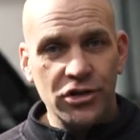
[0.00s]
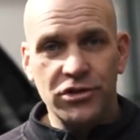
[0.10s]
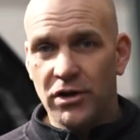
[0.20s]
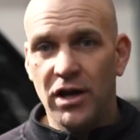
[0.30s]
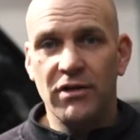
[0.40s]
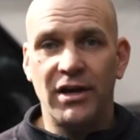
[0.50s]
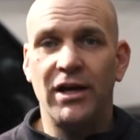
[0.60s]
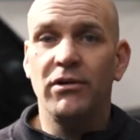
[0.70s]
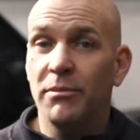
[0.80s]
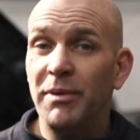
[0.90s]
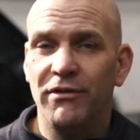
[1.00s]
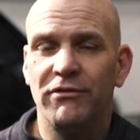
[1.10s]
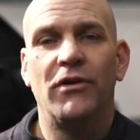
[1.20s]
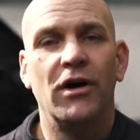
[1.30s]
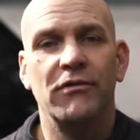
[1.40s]
Drive out about
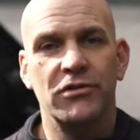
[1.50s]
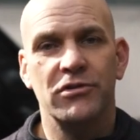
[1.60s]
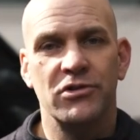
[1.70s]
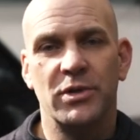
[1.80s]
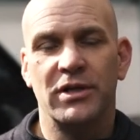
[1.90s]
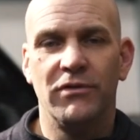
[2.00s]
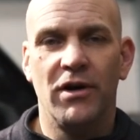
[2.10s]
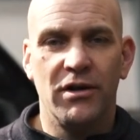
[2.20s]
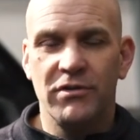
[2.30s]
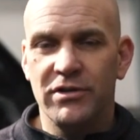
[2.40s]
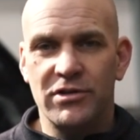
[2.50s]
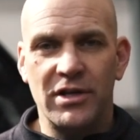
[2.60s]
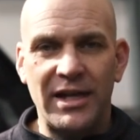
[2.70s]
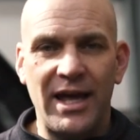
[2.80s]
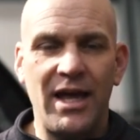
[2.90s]
525. It's
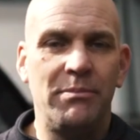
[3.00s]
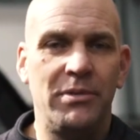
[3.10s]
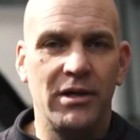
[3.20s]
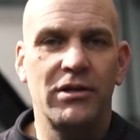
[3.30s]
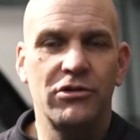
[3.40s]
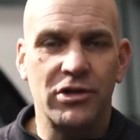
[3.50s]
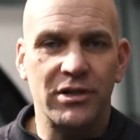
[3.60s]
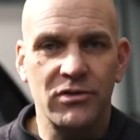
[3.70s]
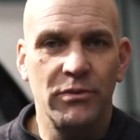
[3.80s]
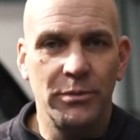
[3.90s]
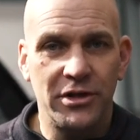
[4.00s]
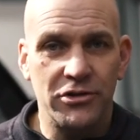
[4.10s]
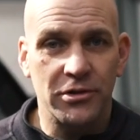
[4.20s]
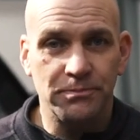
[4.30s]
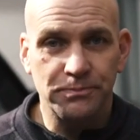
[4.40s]
an epic
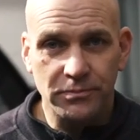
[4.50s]
transformation.